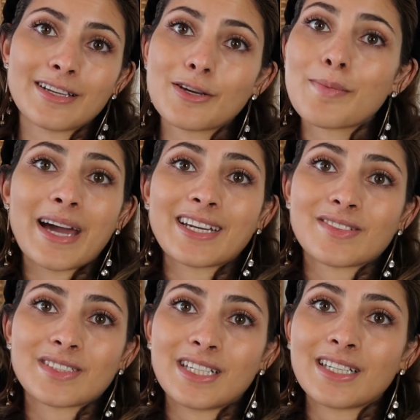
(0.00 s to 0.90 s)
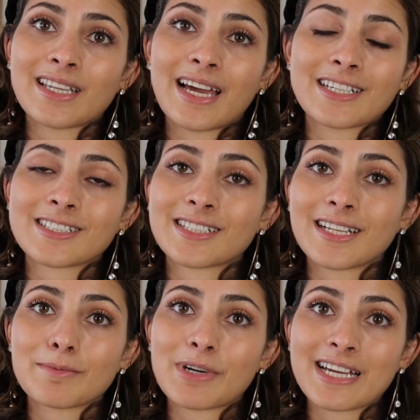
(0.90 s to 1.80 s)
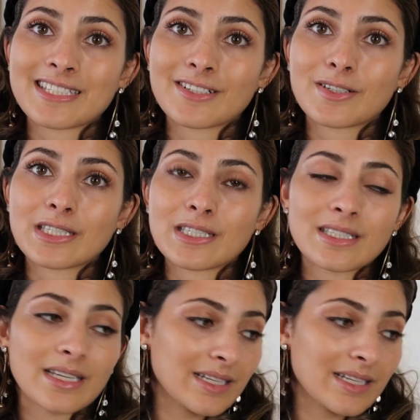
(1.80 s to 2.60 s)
You might have seen like the Chanel price increases.